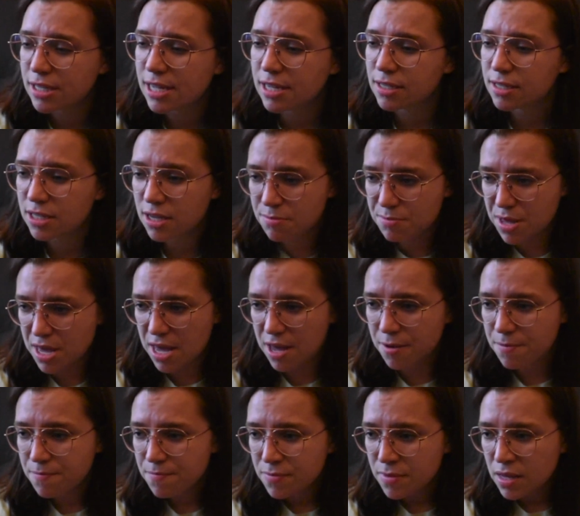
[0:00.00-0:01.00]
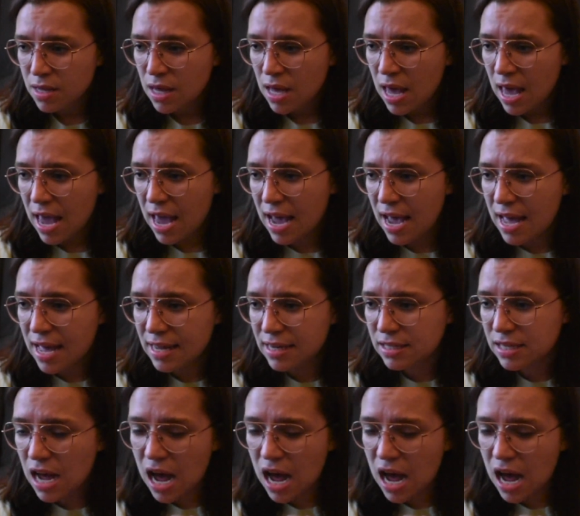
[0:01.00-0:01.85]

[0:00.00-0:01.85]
things to me, and